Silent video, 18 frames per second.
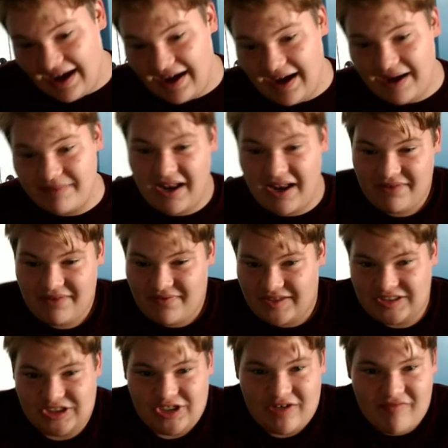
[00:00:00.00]
I'm not
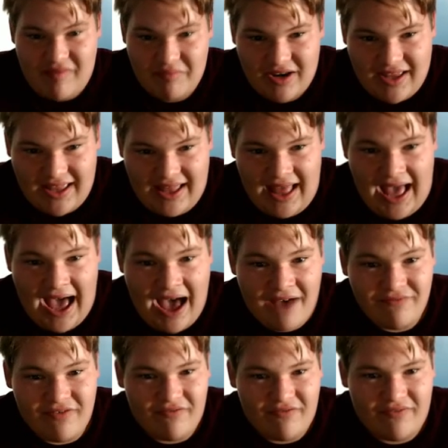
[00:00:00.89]
even sure if I'm gonna get
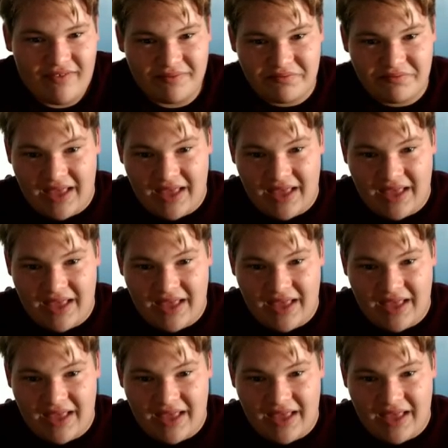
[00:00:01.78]
half of